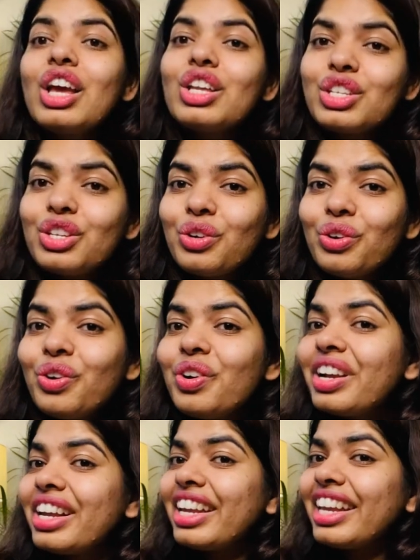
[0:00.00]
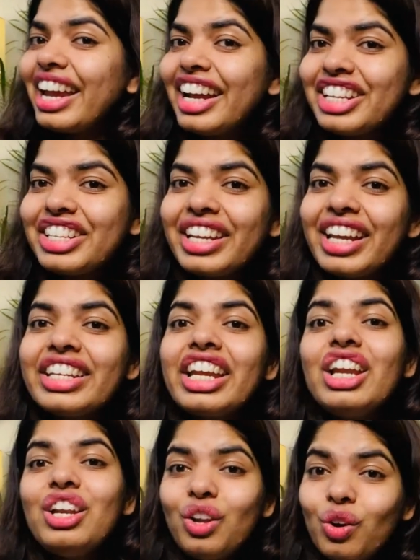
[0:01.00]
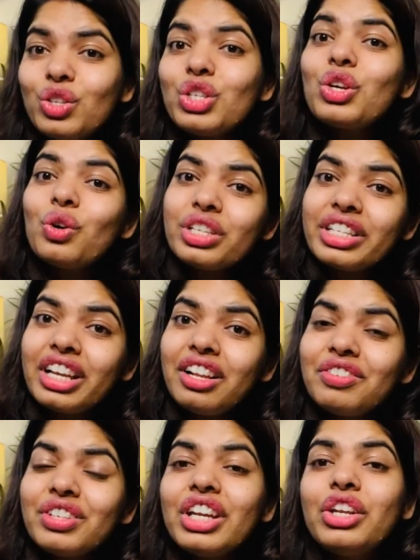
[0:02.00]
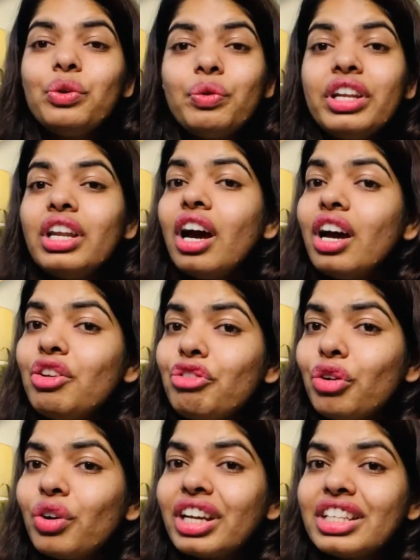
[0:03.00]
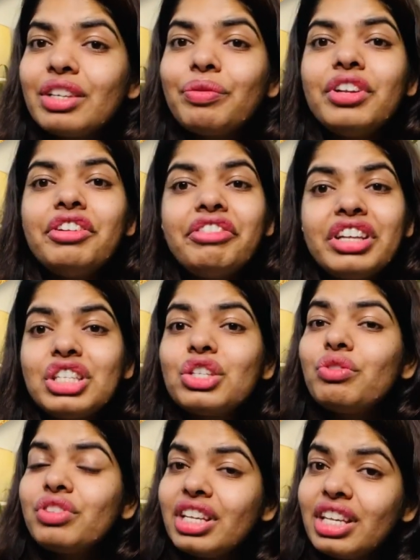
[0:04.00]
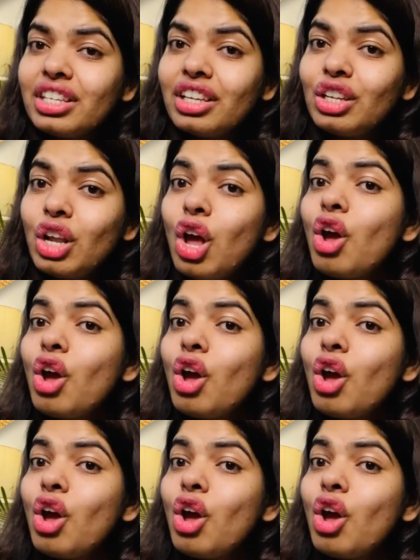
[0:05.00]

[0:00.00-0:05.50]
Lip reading: So Get set and launch yourselves into an unforgettable festive season